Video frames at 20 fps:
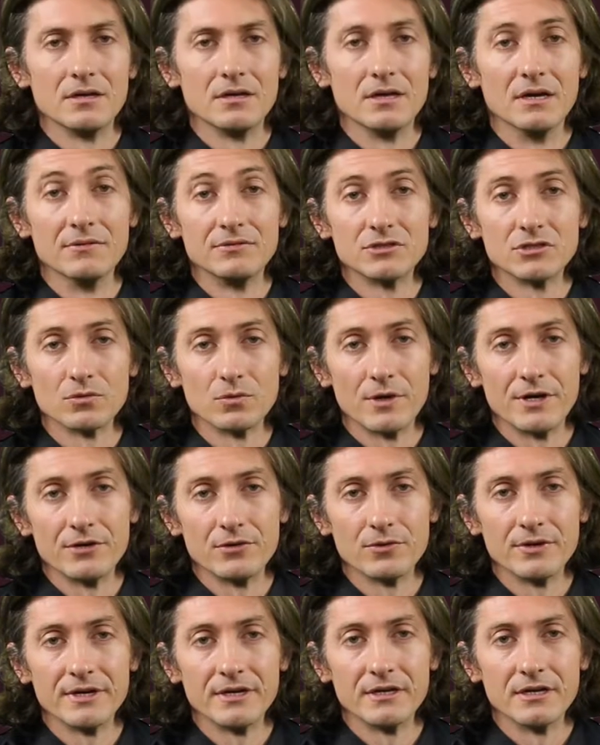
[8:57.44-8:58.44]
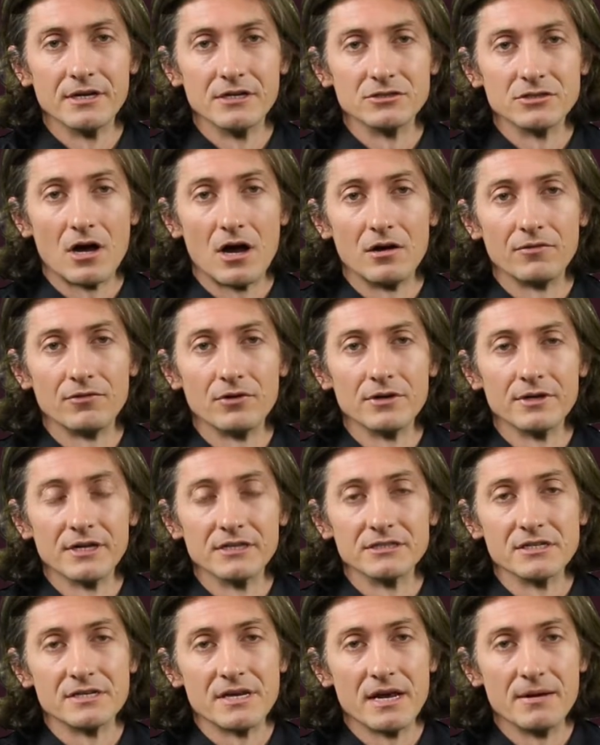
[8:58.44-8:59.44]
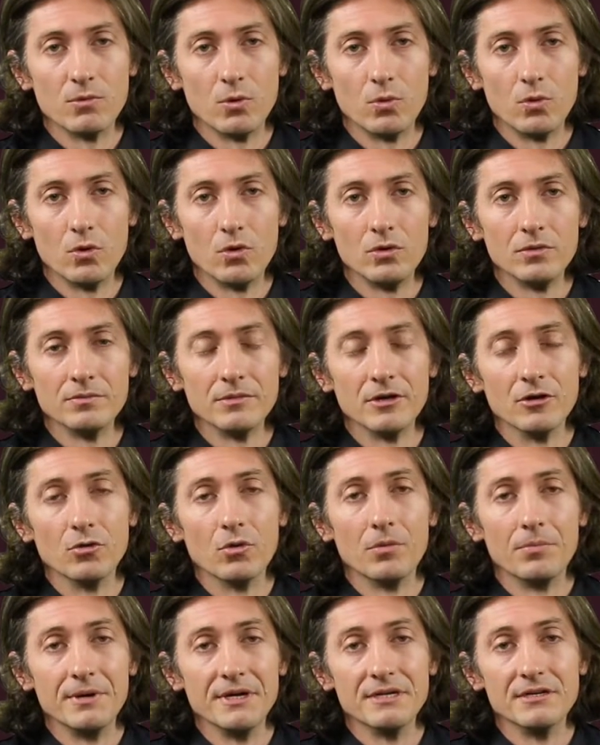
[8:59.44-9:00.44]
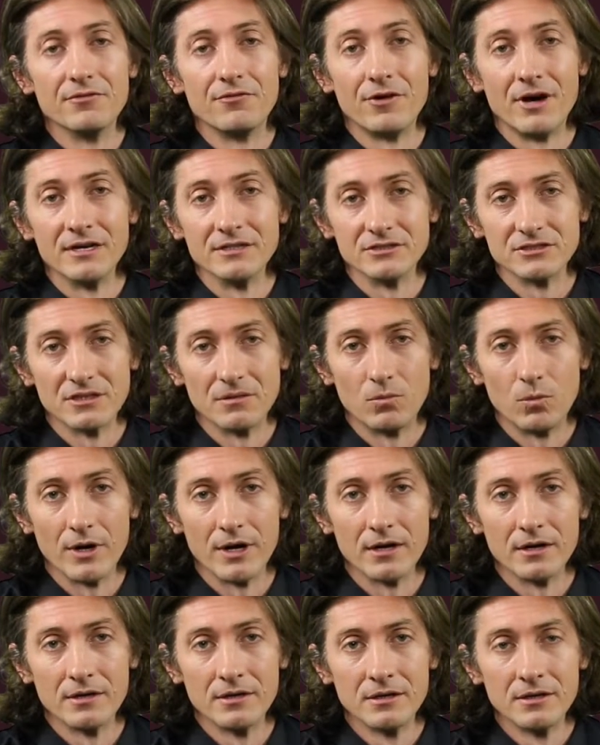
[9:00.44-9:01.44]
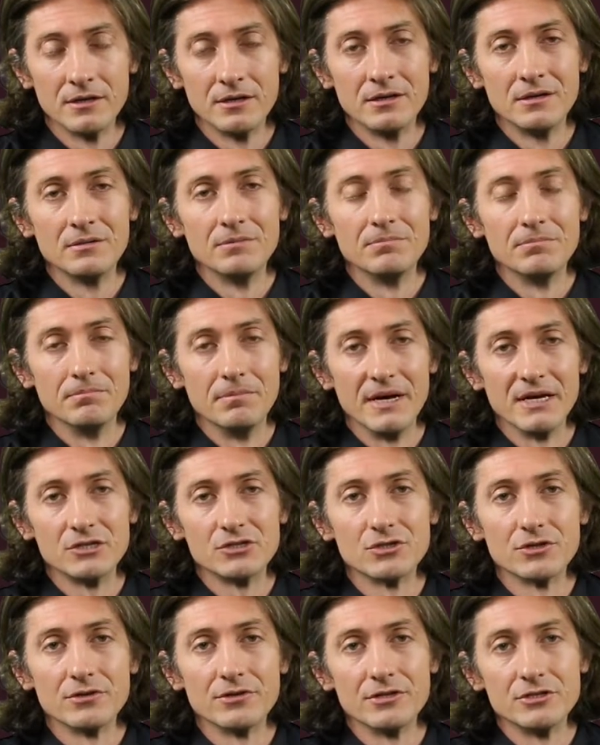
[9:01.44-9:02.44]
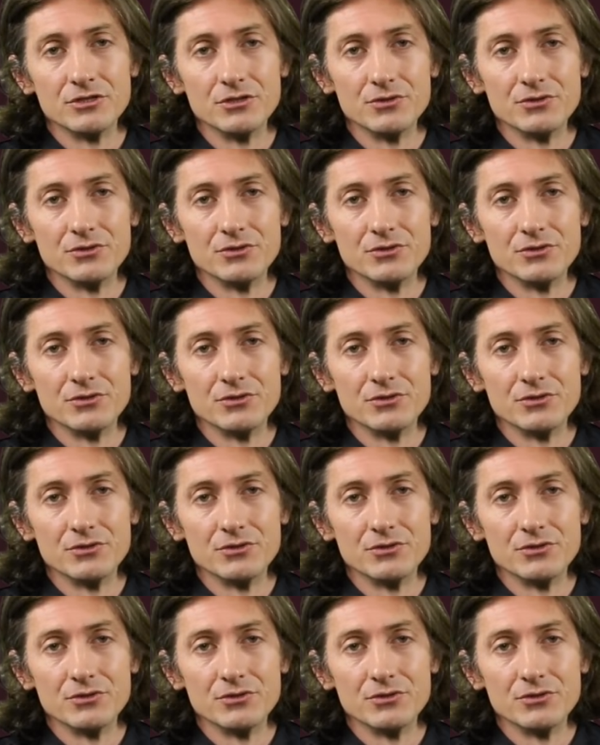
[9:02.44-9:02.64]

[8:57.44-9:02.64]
If surrendering is offered as a table rule, it will be defined somewhere. Make sure that